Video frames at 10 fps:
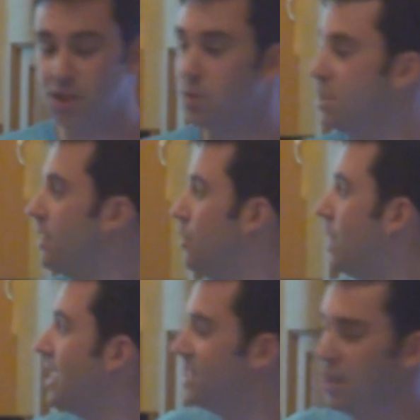This was you
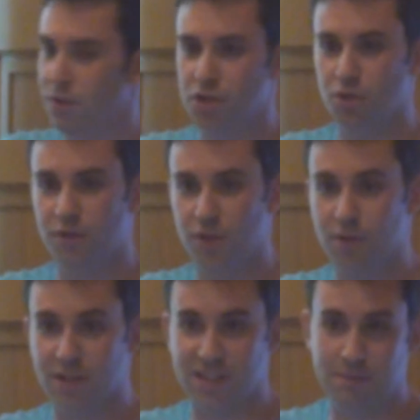can't see the original
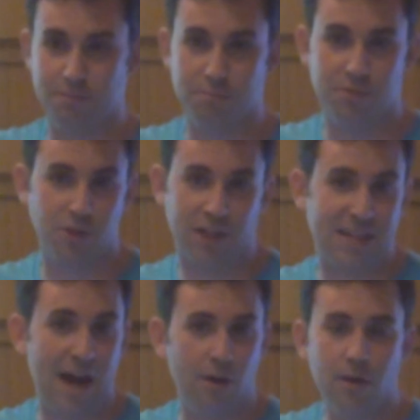review because he took
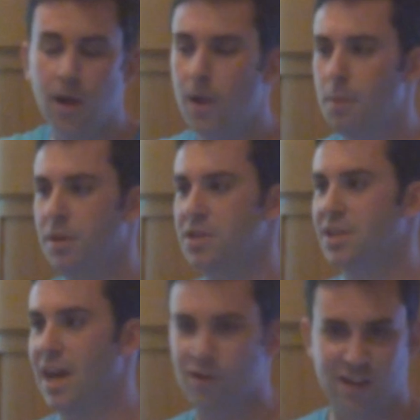it down, but this
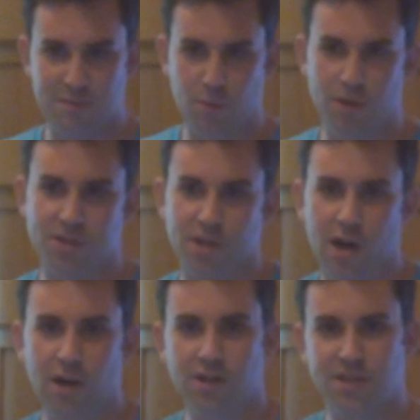is a guy who gave me 1
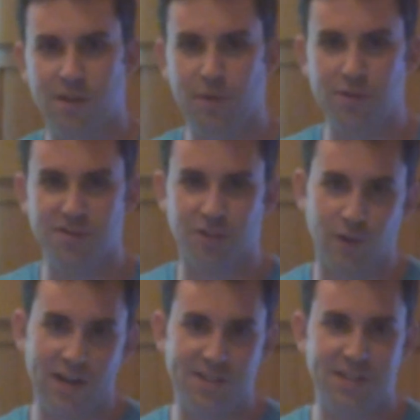star, said we used
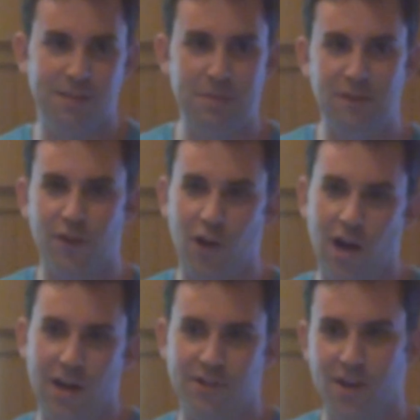grade Z beef in our
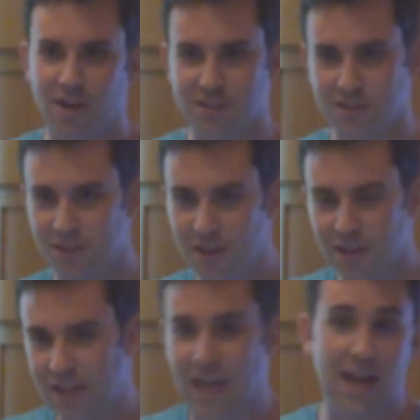hot dogs, and
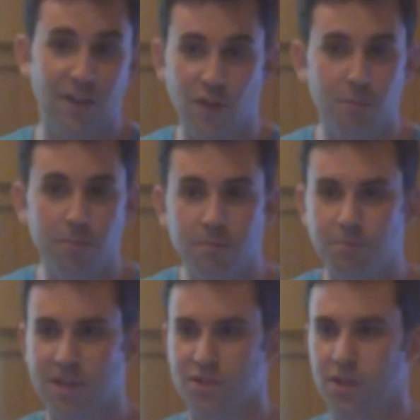he hated them,
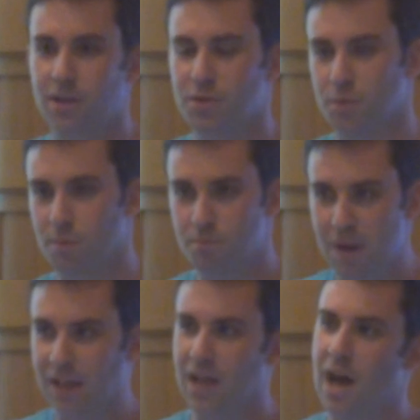basically, which were
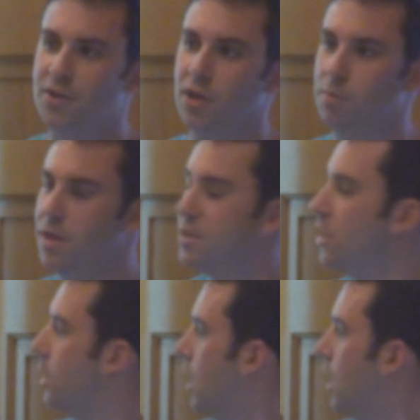mainly hot dog place.